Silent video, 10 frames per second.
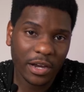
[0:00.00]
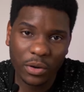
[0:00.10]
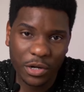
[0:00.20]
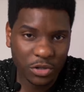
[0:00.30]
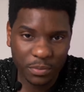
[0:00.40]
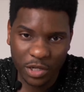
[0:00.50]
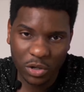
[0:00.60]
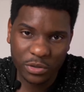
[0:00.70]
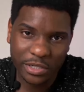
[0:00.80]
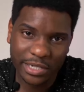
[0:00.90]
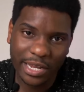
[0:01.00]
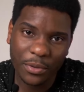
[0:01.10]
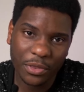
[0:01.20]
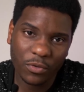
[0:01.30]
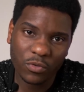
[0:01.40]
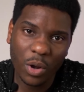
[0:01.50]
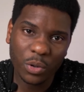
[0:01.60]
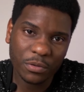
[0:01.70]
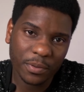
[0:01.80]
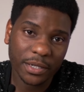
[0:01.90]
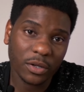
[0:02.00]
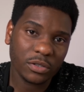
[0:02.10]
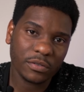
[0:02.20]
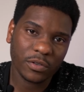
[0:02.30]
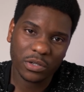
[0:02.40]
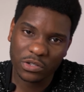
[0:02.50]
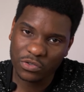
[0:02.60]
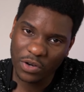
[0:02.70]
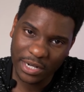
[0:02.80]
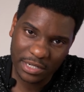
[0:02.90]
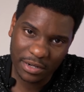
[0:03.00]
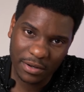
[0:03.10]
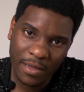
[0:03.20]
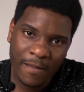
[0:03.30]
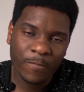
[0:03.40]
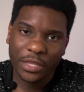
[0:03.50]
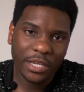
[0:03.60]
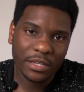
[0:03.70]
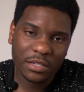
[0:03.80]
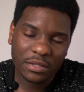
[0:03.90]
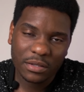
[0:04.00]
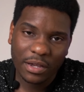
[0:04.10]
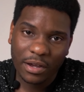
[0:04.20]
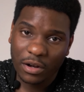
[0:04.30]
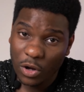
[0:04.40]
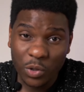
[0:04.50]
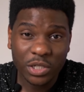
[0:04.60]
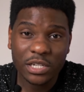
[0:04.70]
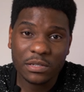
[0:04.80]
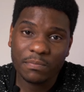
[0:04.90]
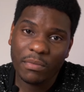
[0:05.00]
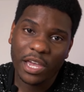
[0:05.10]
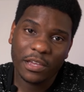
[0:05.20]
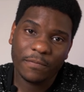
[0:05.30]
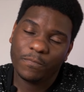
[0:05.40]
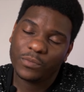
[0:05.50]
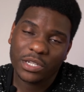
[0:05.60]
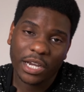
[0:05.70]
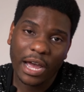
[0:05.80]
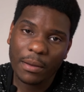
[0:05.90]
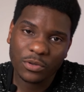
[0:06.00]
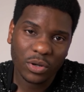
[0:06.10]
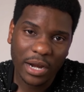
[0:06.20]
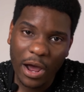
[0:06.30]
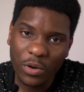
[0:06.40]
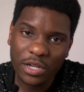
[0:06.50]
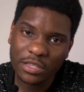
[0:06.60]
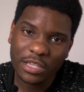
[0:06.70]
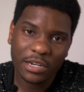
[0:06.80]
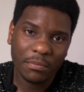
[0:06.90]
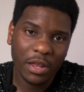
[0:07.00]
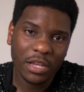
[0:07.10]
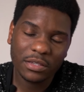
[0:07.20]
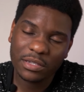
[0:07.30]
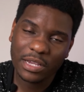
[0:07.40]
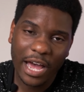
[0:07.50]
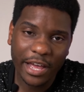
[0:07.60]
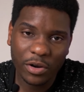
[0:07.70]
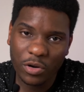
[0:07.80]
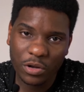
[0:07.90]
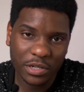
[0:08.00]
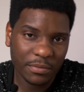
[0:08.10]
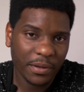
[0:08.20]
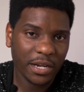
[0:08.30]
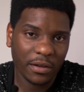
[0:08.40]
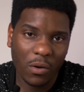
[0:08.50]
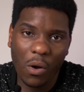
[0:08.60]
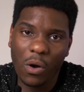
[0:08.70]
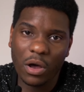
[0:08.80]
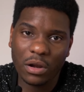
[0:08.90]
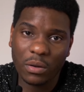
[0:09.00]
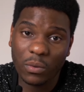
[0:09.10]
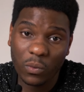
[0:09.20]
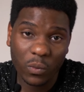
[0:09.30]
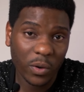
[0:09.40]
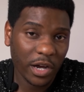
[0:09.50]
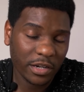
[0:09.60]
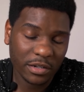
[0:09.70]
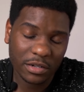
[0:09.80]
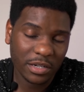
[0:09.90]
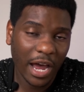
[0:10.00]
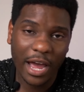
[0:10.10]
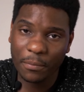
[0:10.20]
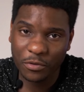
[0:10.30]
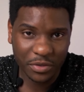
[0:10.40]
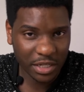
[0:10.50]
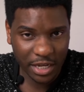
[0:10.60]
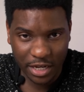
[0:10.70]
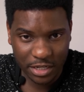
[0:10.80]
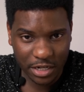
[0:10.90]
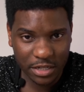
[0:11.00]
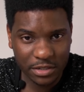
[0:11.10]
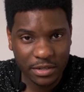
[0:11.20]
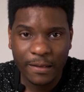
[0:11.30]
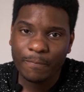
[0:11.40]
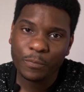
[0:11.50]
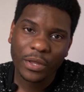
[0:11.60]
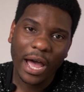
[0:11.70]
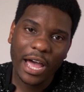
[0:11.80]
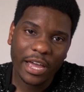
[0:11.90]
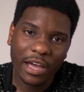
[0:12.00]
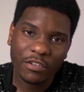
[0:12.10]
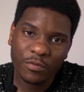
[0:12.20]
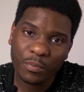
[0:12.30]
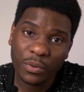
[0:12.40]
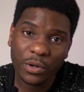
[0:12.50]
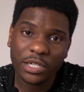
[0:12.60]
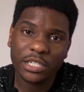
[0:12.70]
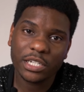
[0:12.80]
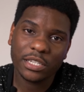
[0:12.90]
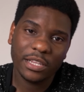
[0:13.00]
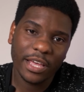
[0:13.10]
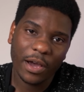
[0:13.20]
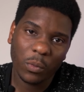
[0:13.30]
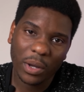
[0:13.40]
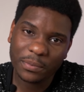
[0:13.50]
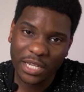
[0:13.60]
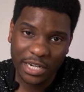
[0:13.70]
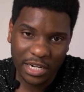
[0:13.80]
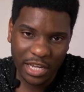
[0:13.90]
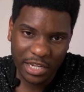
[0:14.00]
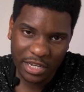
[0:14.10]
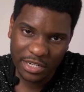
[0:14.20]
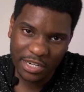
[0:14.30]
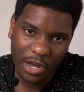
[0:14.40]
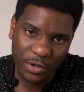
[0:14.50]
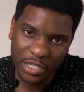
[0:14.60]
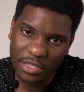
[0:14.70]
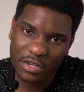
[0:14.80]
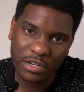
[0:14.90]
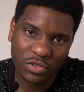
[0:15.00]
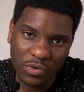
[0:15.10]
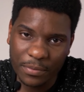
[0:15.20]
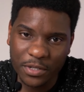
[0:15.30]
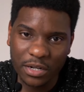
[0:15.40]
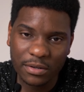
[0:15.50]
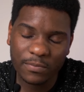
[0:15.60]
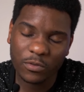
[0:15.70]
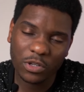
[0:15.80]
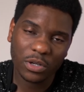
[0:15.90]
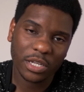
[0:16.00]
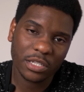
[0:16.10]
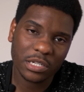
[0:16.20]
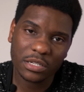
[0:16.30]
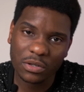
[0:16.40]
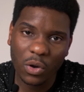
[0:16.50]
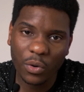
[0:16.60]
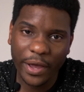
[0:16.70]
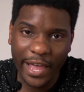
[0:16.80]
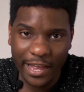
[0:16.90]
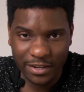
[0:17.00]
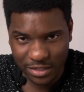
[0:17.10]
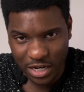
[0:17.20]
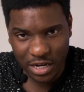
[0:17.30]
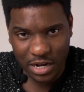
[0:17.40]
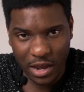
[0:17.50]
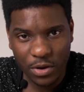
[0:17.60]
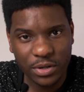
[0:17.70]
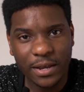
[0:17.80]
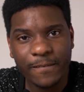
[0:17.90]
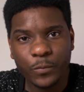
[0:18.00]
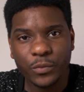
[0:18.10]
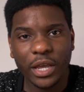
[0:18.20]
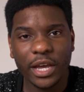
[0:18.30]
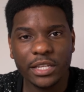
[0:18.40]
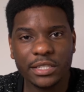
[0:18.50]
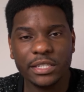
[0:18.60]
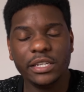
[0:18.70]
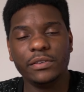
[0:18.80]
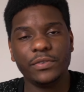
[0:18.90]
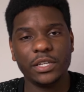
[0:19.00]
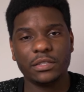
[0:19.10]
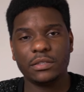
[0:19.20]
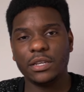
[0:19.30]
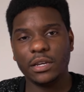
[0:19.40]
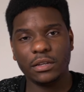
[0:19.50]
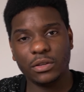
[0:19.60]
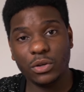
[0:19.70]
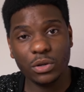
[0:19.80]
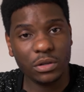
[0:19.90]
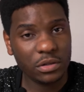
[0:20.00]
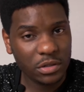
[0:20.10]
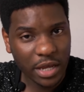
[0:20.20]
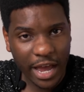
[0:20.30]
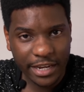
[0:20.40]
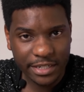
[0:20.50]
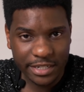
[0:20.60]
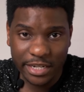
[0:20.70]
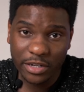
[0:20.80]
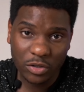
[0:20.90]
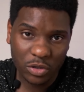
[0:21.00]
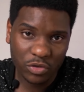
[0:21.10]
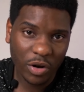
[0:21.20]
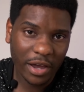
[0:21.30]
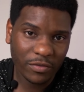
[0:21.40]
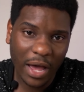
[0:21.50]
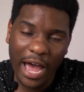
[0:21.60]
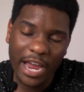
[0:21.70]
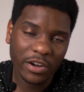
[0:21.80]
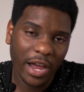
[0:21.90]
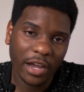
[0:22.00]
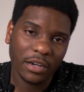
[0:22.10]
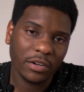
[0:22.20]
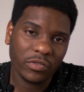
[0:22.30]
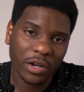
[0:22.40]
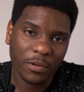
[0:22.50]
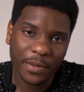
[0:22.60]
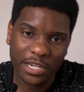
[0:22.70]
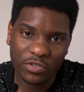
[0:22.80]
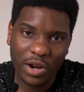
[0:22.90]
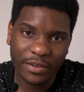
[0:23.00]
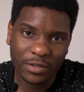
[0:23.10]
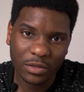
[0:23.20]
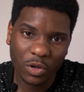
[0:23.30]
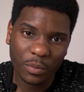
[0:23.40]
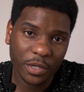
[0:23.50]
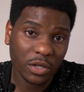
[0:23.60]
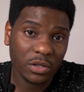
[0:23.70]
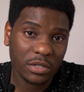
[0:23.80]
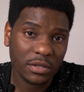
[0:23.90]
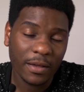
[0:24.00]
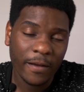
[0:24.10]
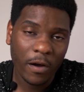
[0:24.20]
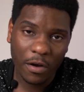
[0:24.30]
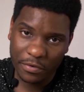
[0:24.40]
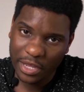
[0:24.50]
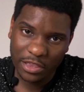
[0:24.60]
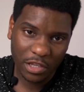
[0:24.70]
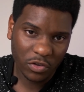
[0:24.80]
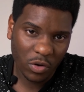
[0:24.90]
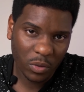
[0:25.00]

going to be closing down the road because of construction. These closures may take up to an hour, 30 minutes, I don't know, depending on what time of the year it is. I have put their website link down in the description. You can just go and check it out and see if it's a good idea to drive. I highly recommend driving though because of Cathedral